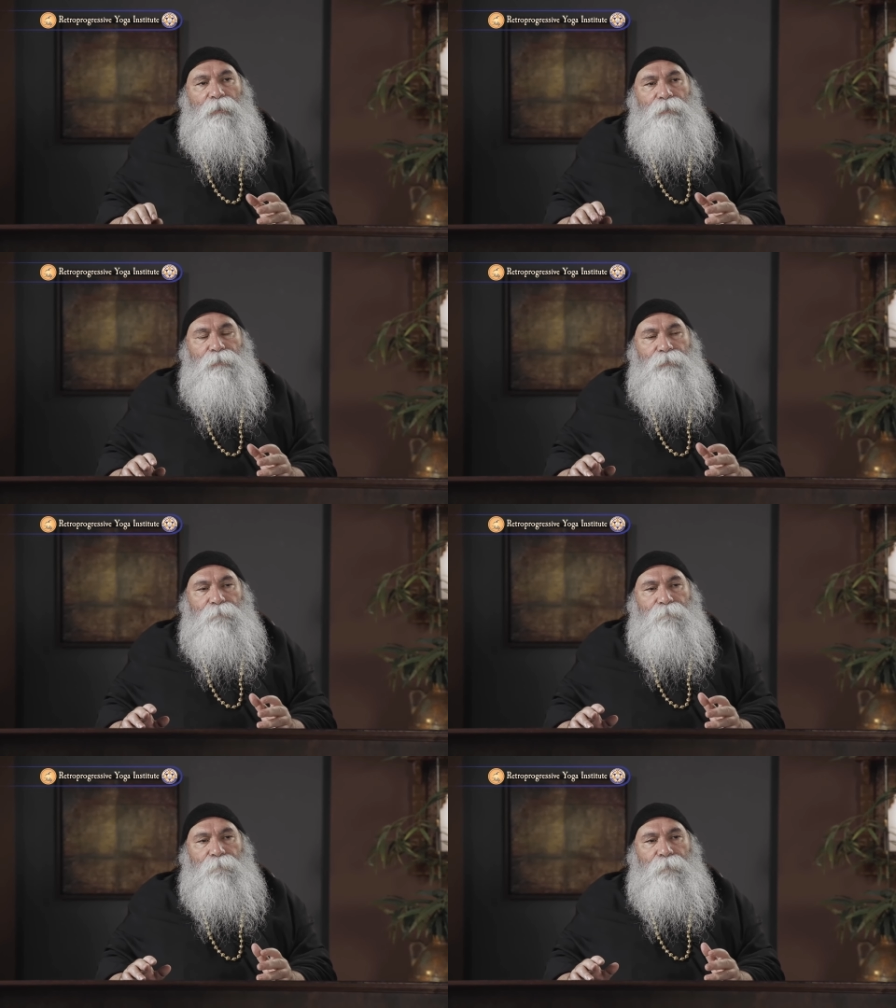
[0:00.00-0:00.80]

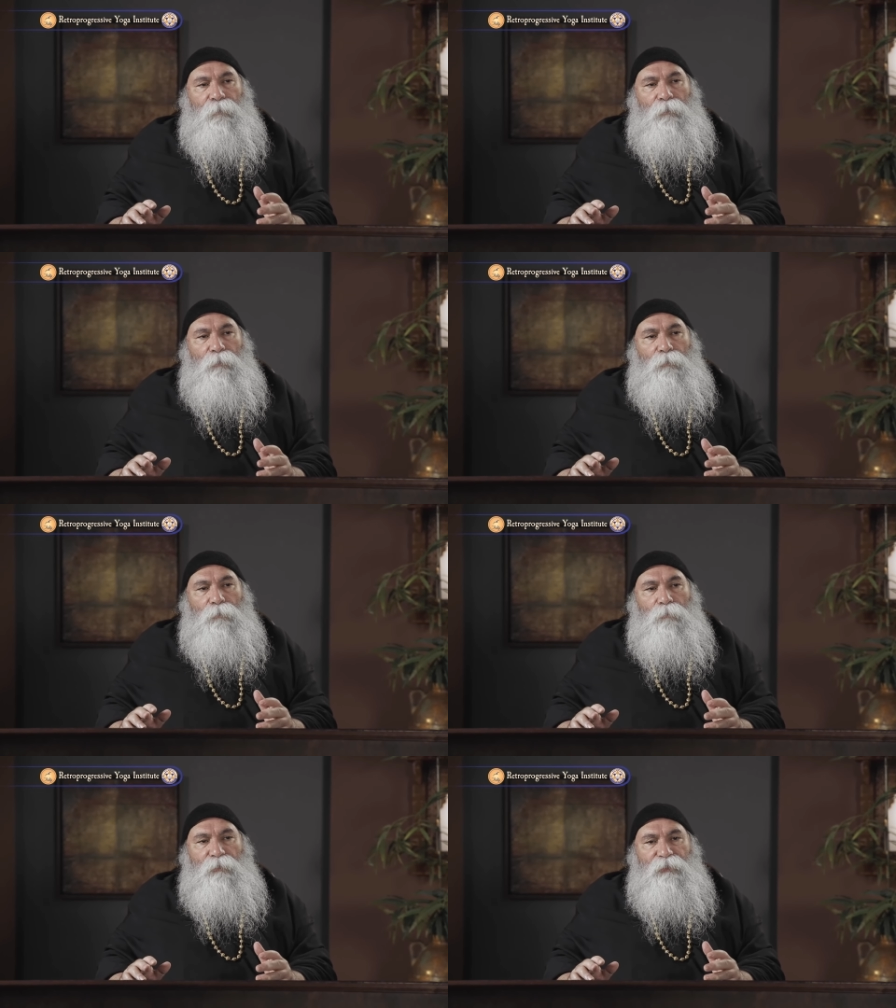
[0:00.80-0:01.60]
is
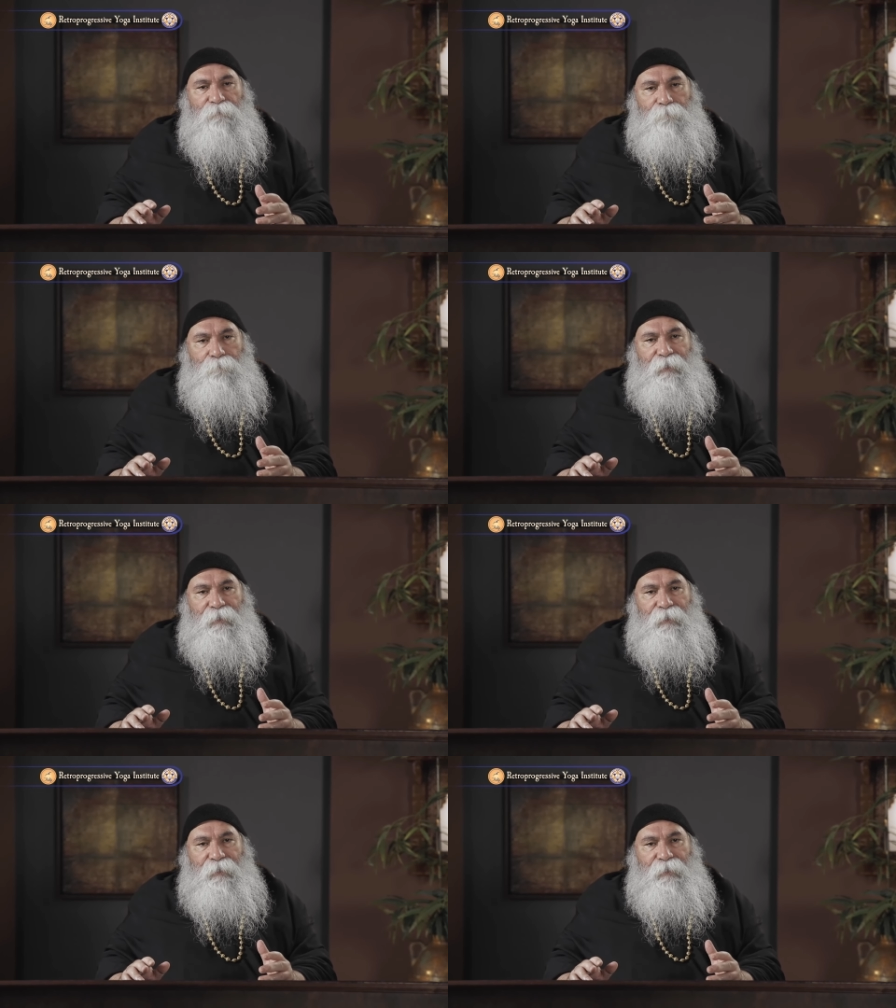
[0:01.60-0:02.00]
on which